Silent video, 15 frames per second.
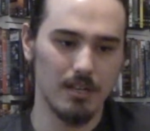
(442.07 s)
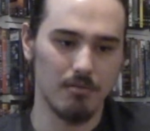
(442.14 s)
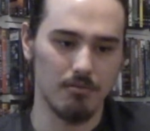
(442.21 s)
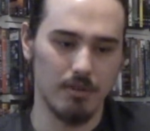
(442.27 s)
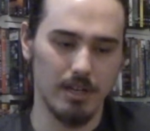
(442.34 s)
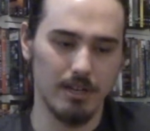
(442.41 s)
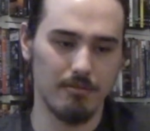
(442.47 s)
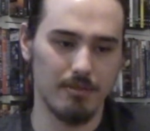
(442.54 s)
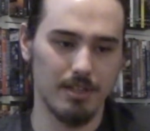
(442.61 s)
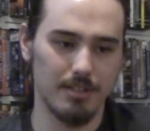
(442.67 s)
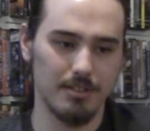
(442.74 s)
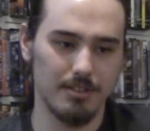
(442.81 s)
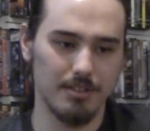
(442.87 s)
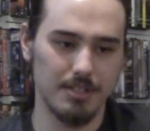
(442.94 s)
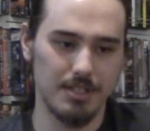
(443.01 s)
Ryan
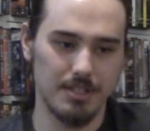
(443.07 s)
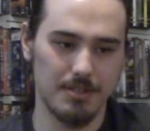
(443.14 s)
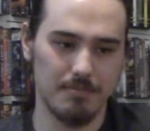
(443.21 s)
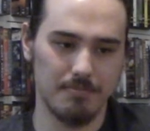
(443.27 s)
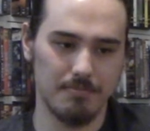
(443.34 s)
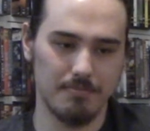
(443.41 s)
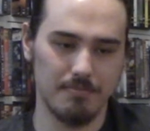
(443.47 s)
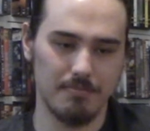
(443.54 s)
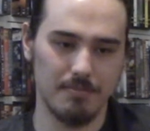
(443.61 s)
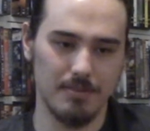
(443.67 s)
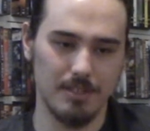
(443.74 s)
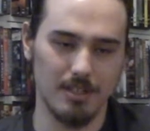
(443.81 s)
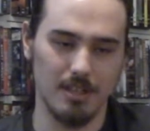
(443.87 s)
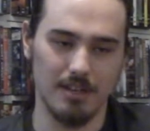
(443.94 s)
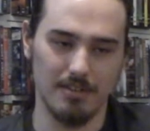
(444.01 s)
Reynolds,
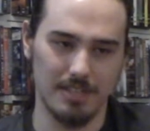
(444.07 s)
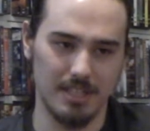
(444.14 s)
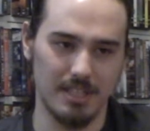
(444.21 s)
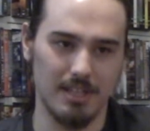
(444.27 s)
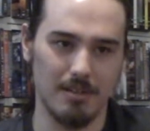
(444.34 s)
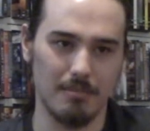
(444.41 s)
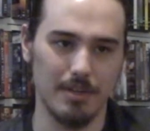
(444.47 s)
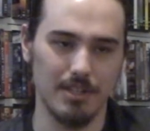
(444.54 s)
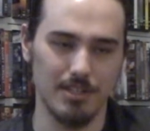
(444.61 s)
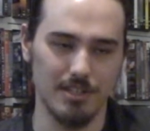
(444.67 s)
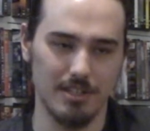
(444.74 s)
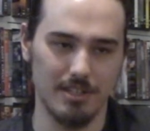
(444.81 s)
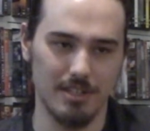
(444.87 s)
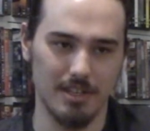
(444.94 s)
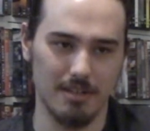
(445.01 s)
obviously I
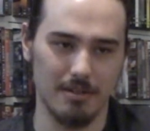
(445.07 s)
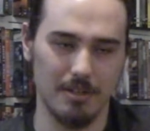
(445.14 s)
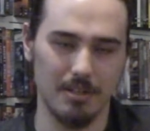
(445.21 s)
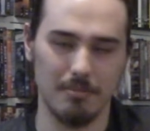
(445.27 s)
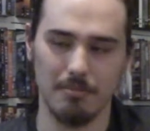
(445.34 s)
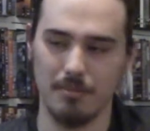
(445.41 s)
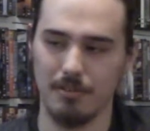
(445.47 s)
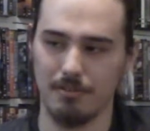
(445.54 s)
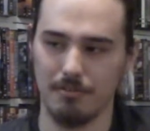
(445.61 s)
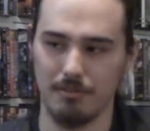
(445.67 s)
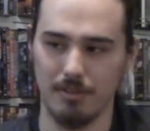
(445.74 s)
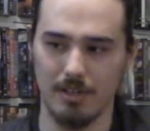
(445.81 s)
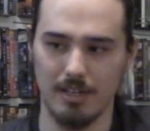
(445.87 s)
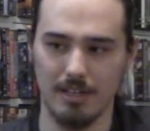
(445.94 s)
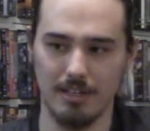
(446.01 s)
gotta talk about him
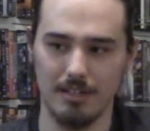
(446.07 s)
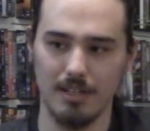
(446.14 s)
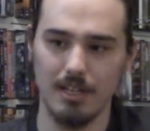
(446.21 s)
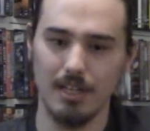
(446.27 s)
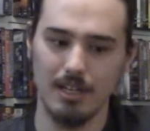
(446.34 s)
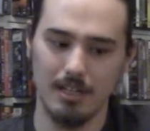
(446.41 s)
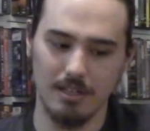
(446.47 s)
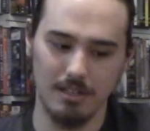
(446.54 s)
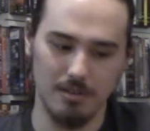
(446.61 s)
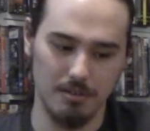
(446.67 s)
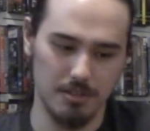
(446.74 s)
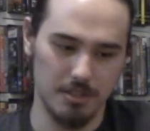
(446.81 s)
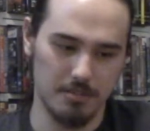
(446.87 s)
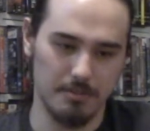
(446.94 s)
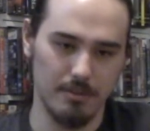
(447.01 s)
before I go
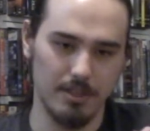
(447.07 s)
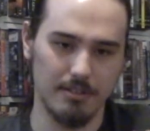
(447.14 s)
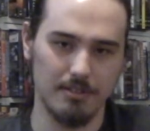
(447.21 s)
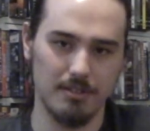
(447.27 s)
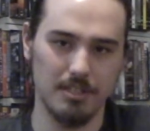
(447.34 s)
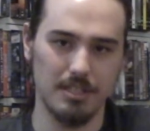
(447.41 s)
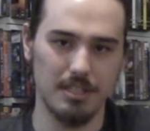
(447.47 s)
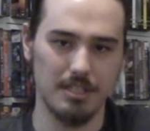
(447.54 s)
to the spoilers.